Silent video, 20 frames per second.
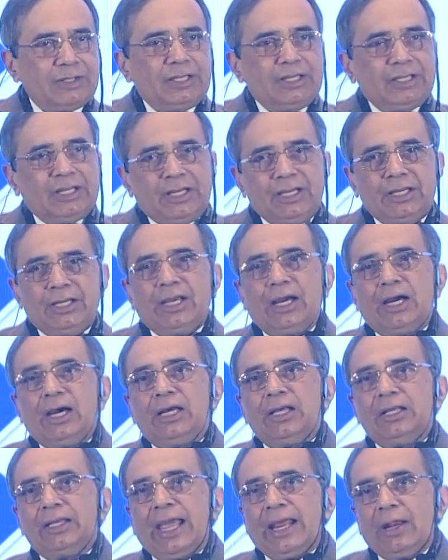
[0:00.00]
in
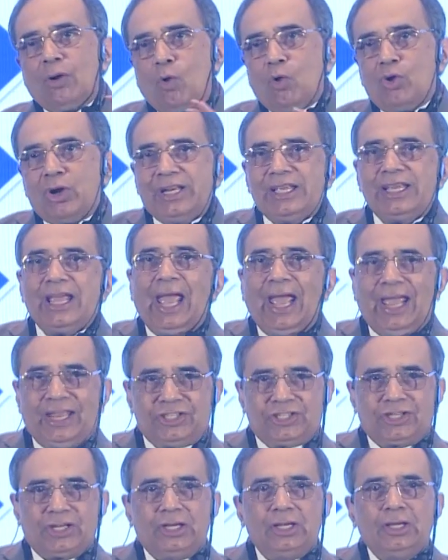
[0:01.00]
India can only
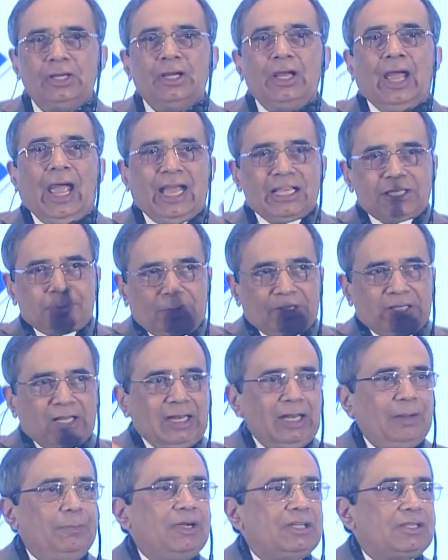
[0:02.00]
hedge as per the
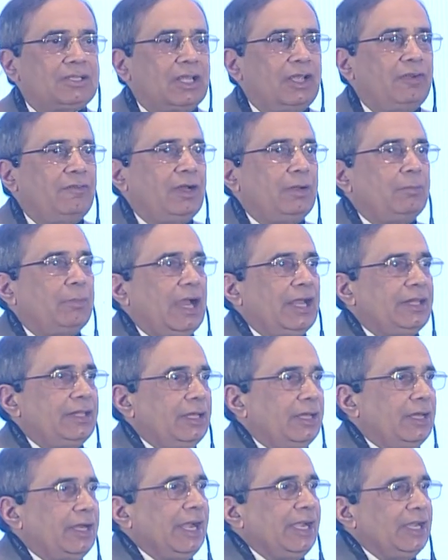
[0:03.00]
limits given by
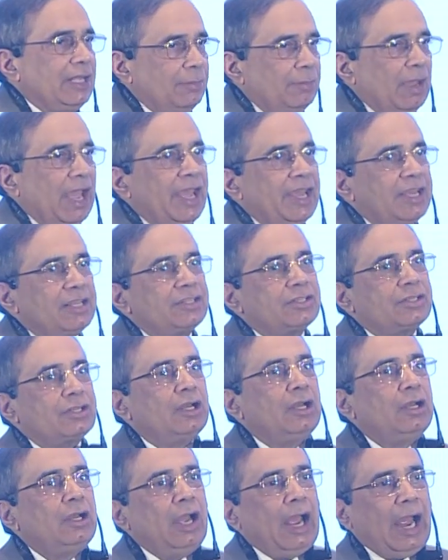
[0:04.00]
their AD banks
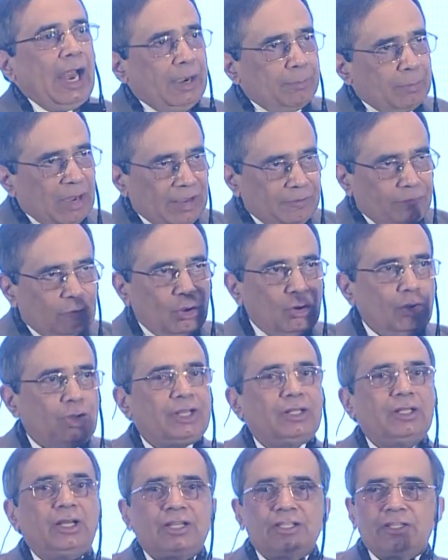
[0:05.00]
and by
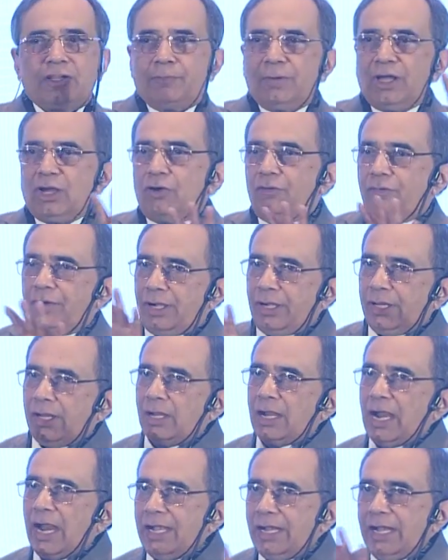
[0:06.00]
following the Reserve Bank of
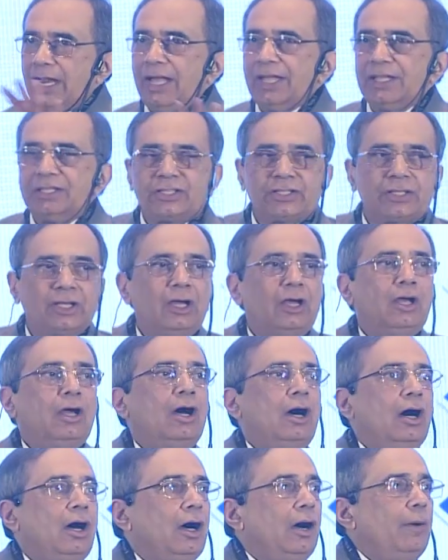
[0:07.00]
India guidelines.
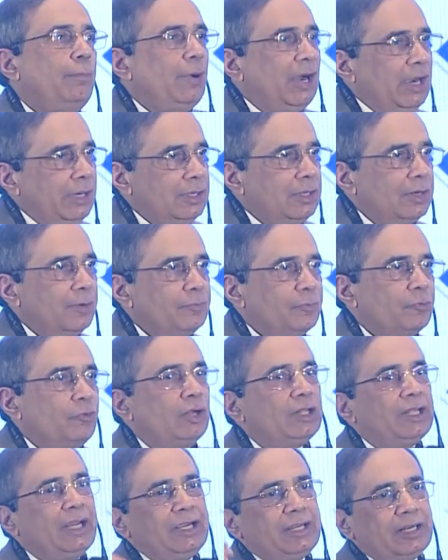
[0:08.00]
But
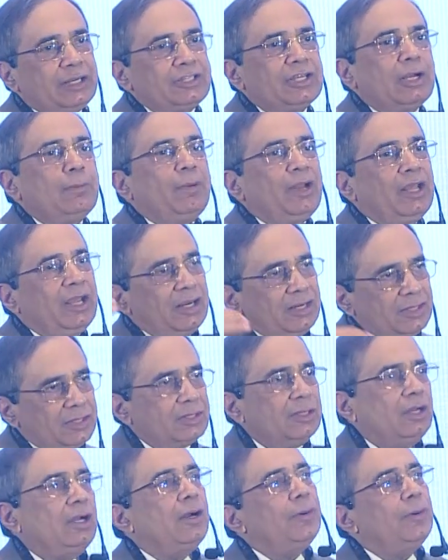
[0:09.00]
for the international players,